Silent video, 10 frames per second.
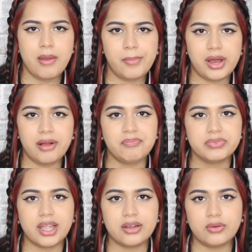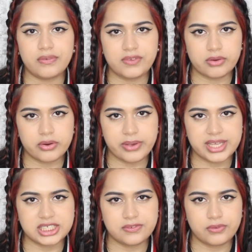But I got a few
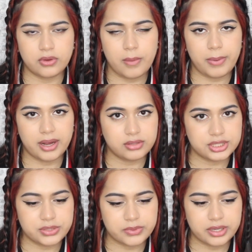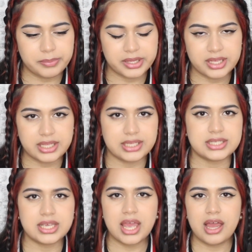requests for a biology one because